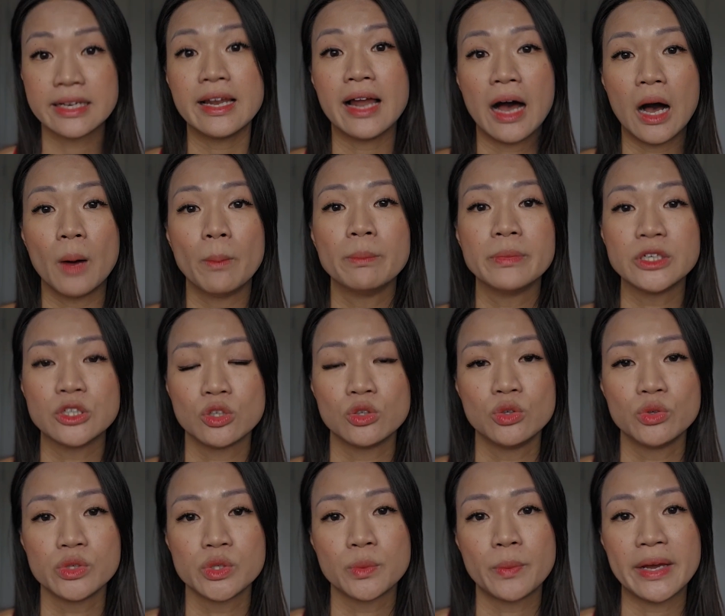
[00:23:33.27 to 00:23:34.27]
help me to
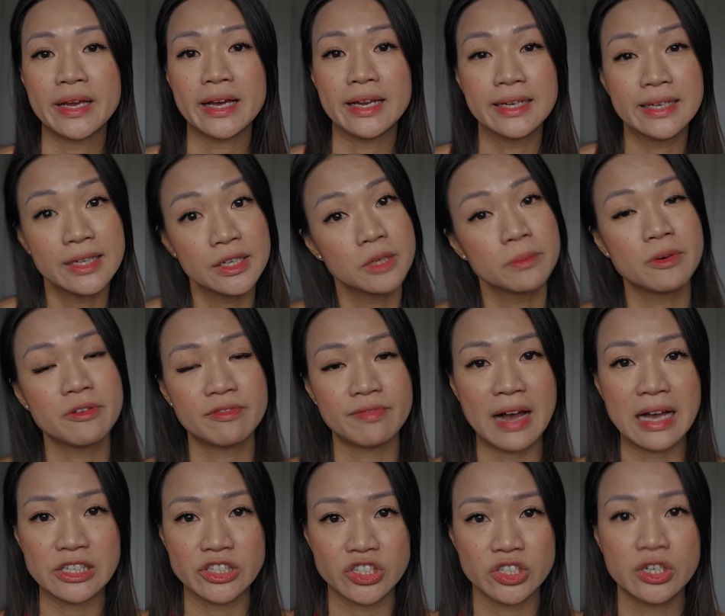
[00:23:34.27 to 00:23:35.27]
lose weight a little bit
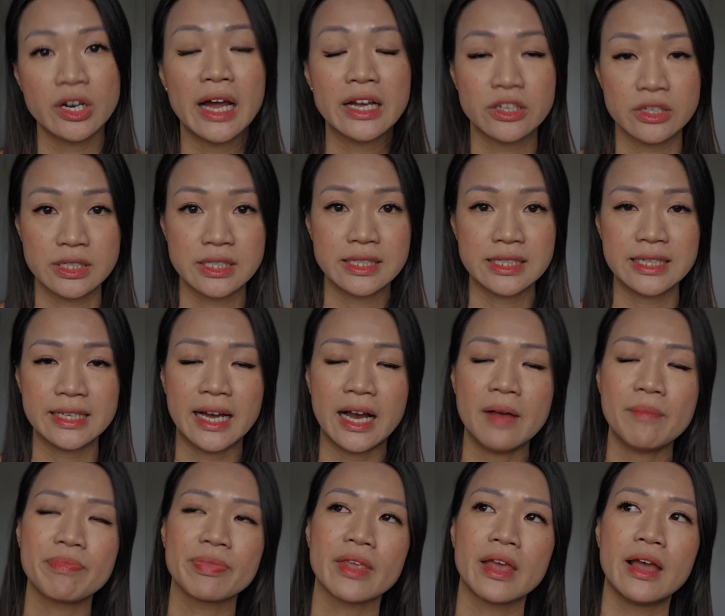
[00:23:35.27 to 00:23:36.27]
faster. I could see
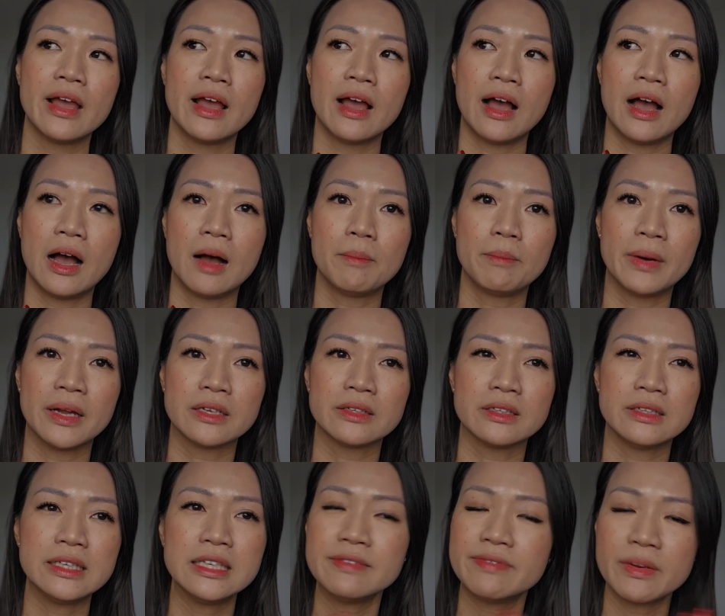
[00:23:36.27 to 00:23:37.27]
that.
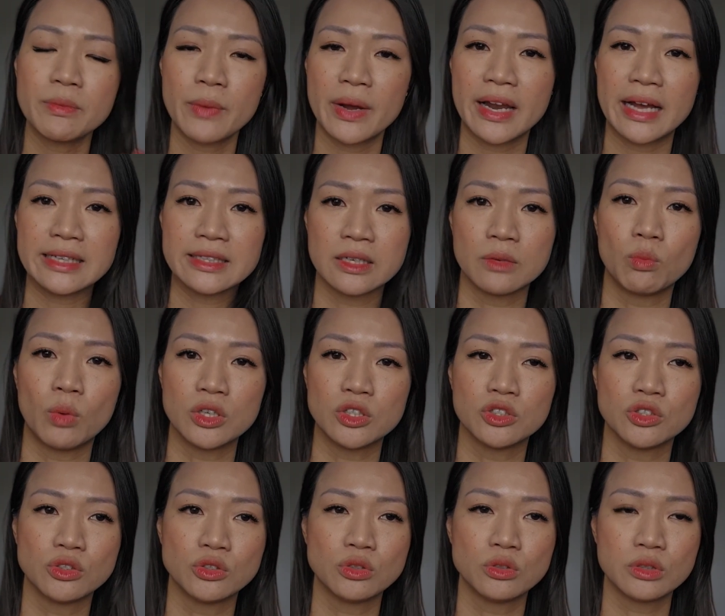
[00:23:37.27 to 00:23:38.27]
But even when I did 1
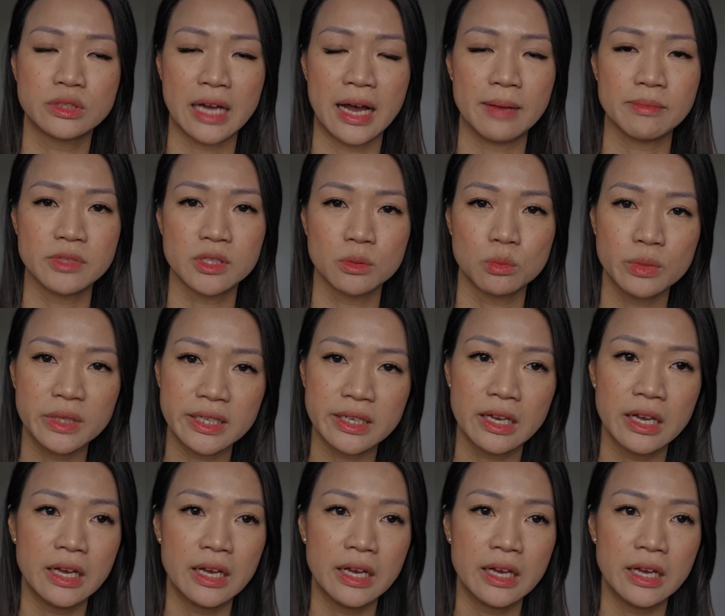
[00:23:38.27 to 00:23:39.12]
to 2 times a week,